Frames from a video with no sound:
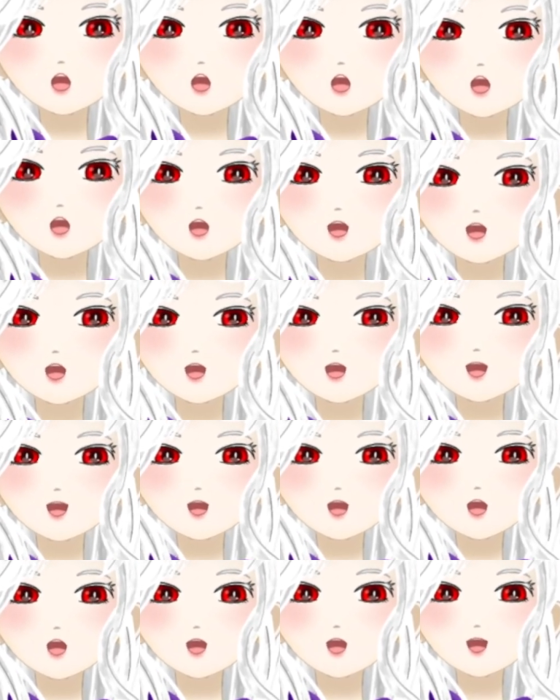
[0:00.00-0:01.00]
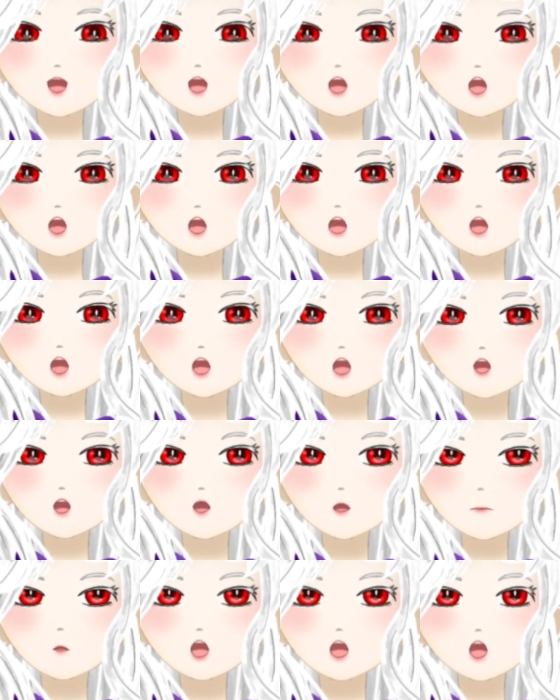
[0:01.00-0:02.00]
That song is
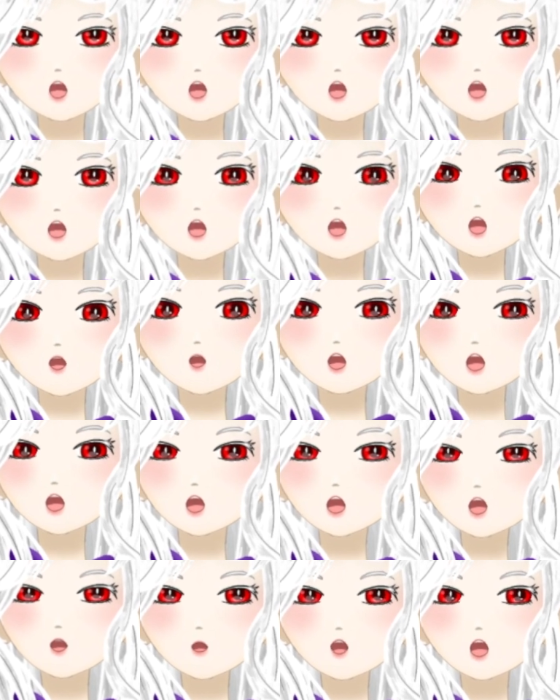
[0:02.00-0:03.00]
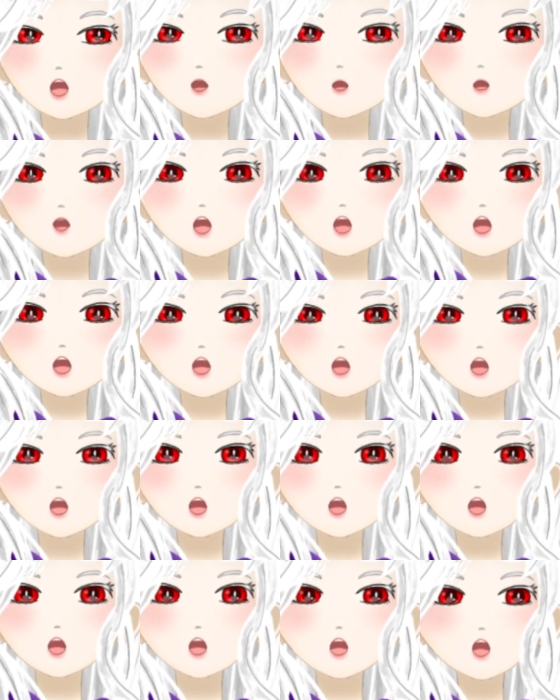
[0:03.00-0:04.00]
swell. The rest of Devo's
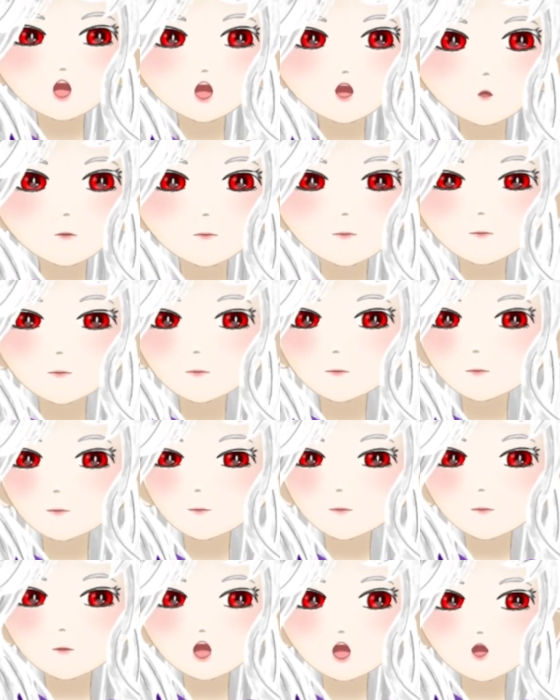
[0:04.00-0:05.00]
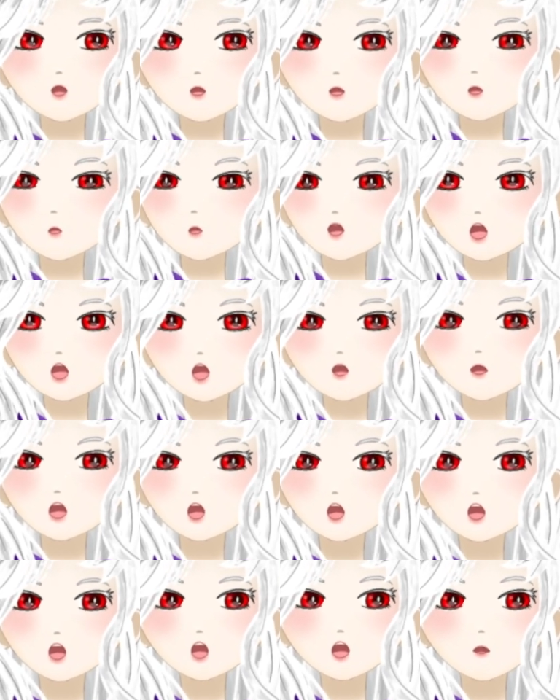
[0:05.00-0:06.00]
catalog, there's a reason why
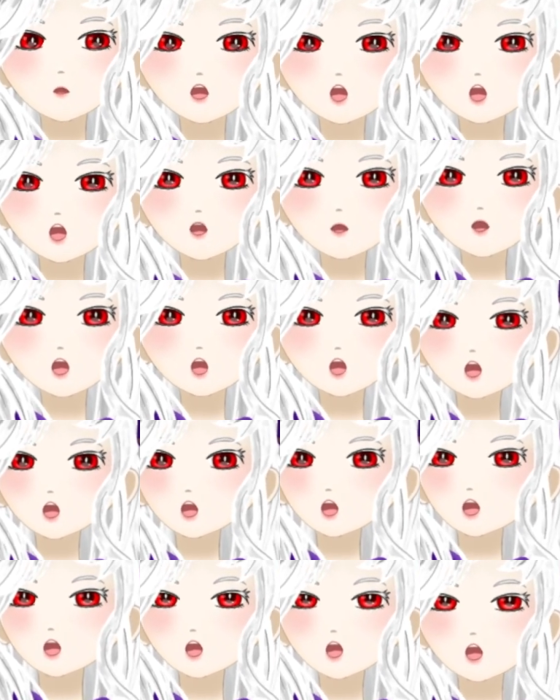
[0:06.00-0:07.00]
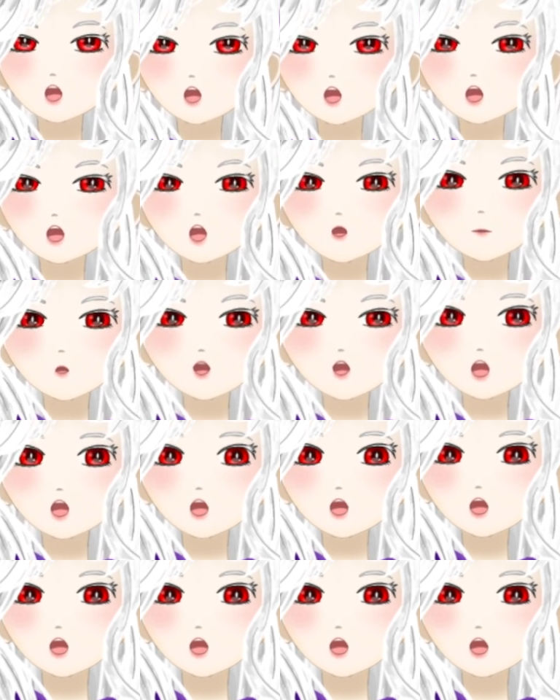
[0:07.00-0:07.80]
they're a one-hit wonder. You know, that's all I'm gonna say.